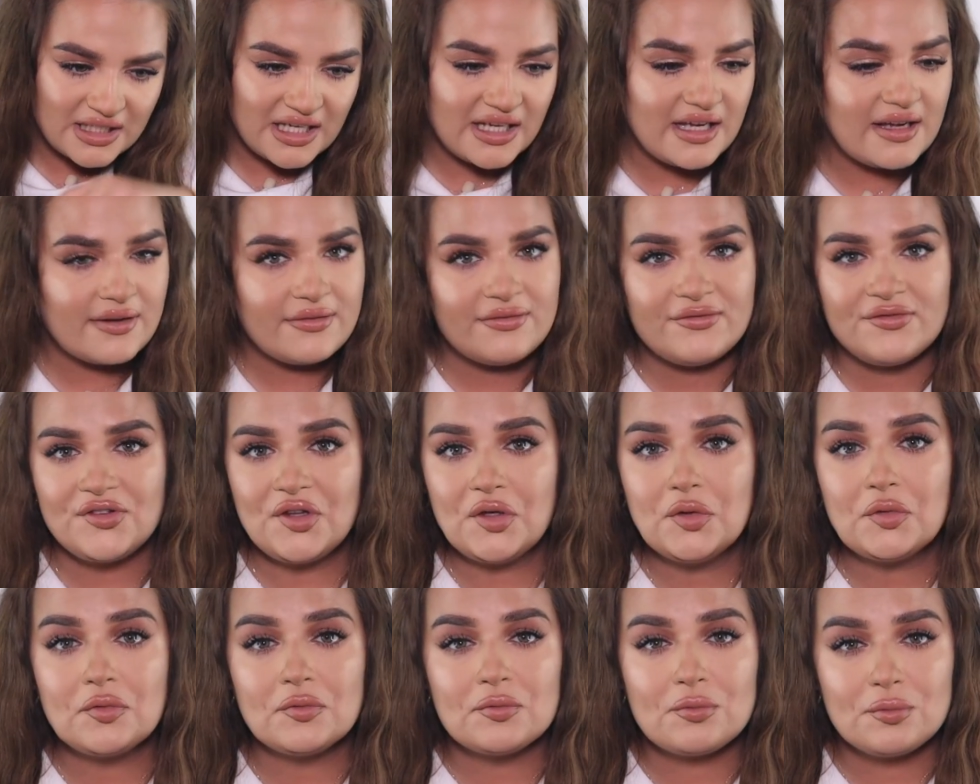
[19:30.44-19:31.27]
if
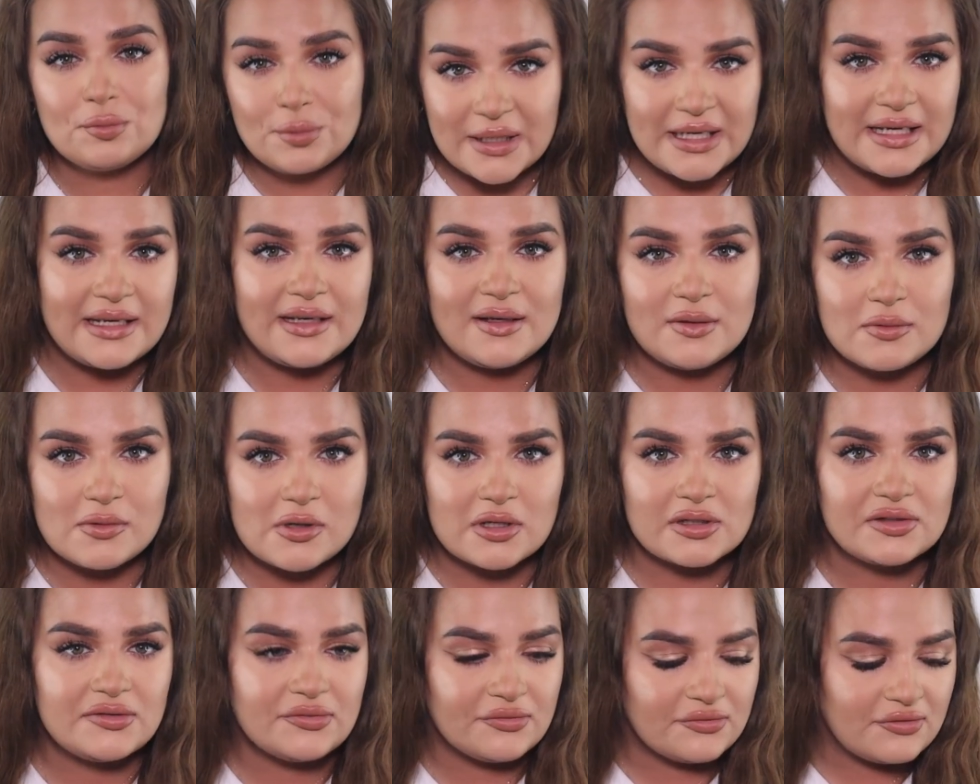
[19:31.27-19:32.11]
you really
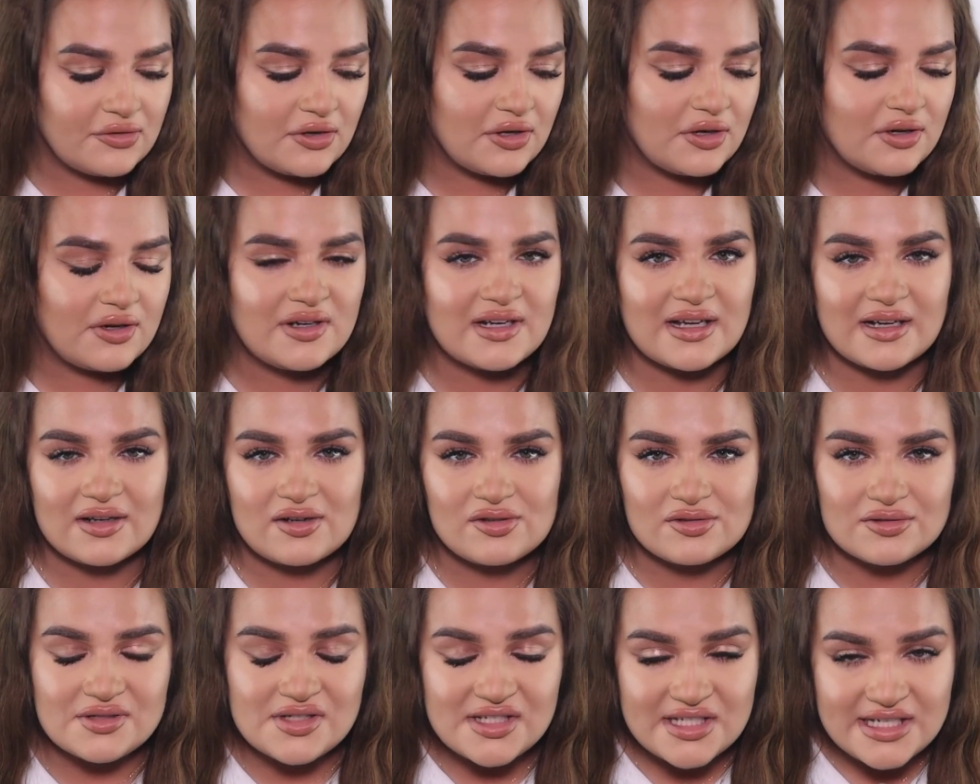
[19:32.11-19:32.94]
want Fleur
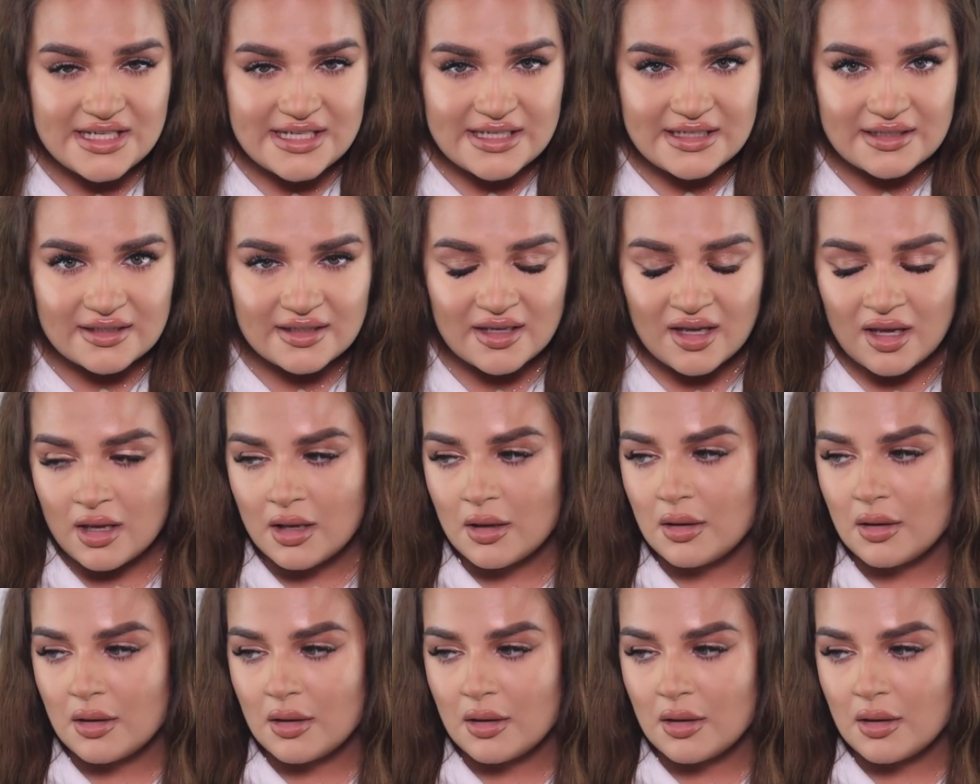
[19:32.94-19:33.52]
Narcotique,